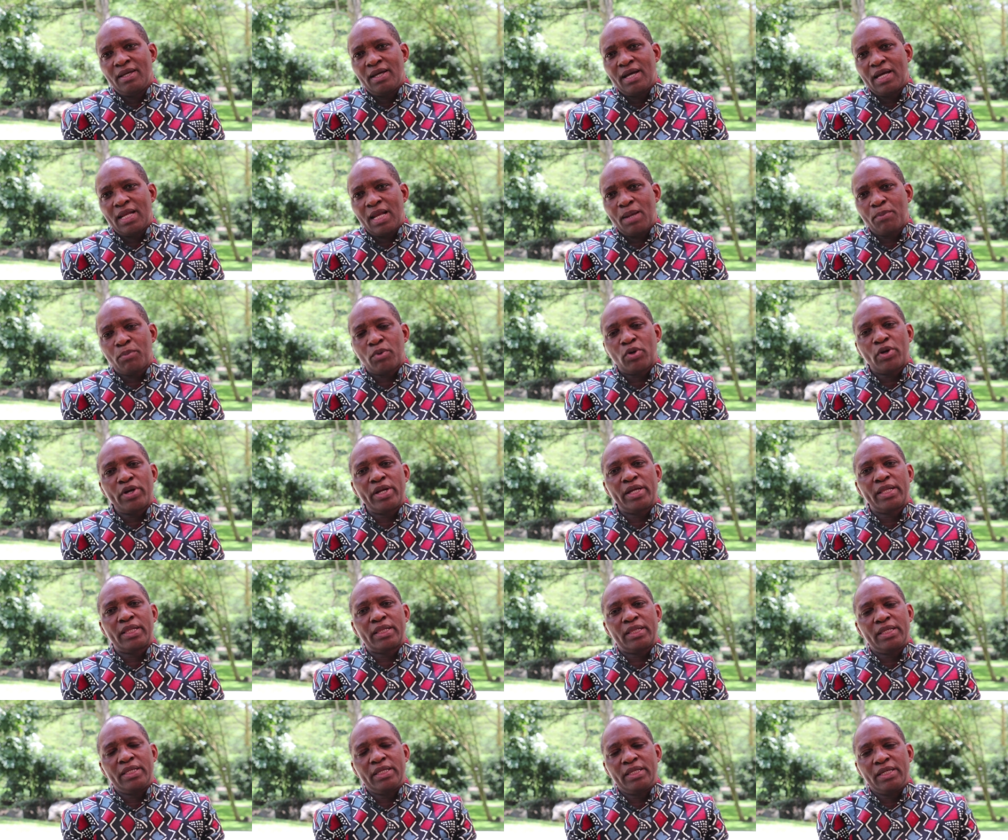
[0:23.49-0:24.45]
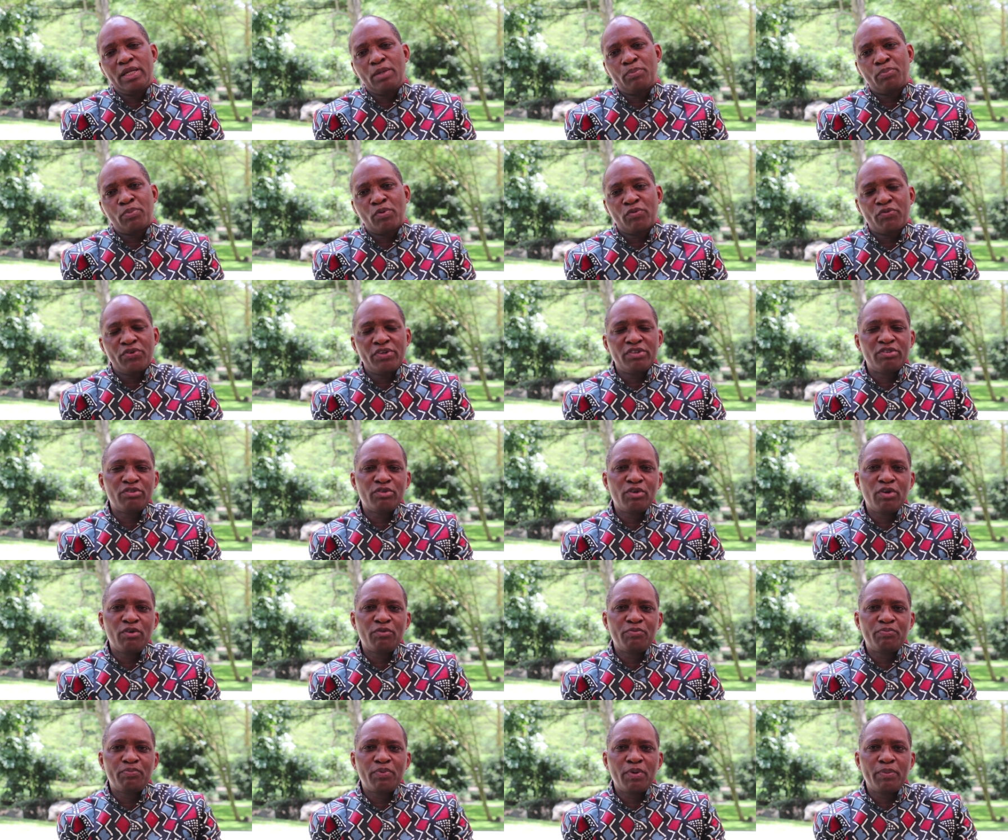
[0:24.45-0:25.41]
And I'm currently a professor
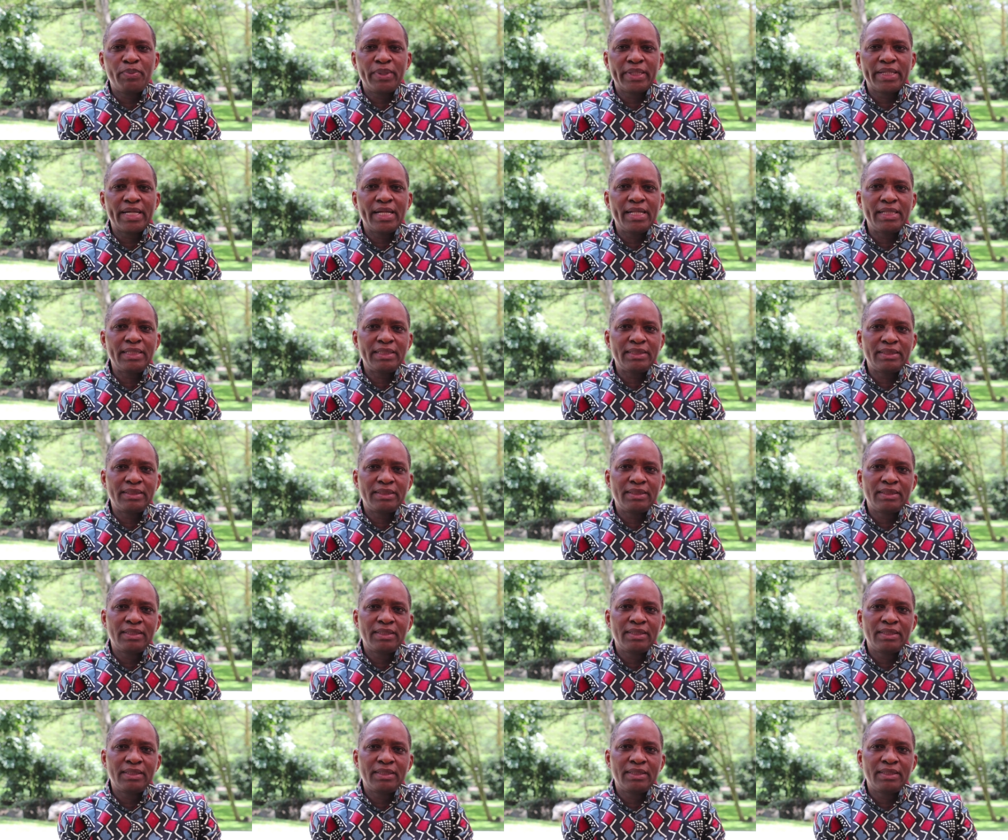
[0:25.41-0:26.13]
of public health